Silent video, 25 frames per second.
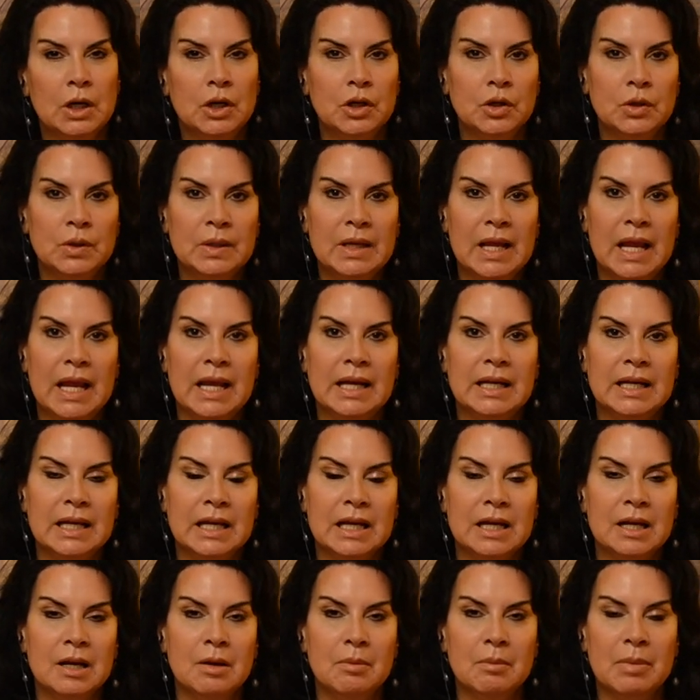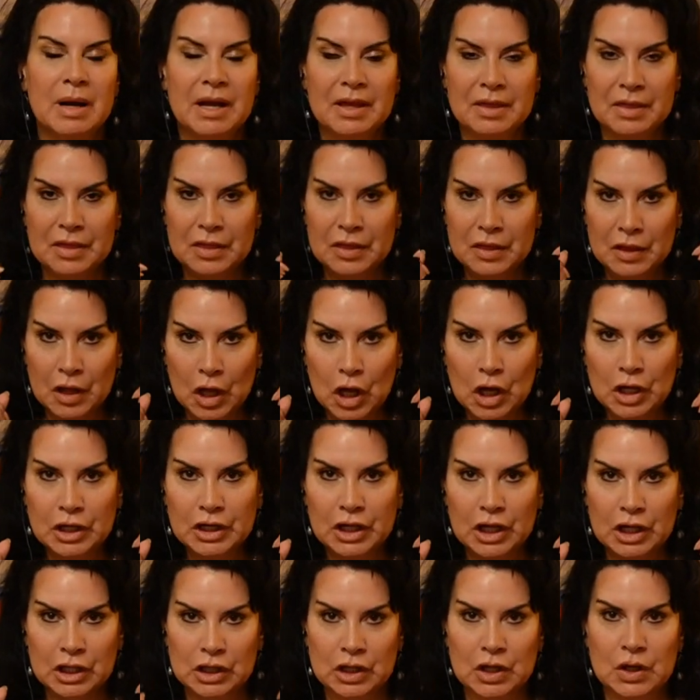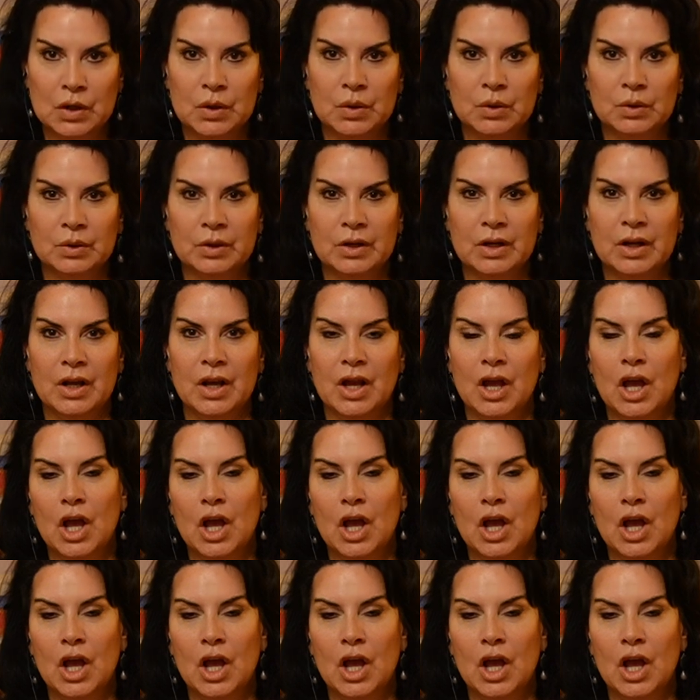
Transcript: creating by thought alone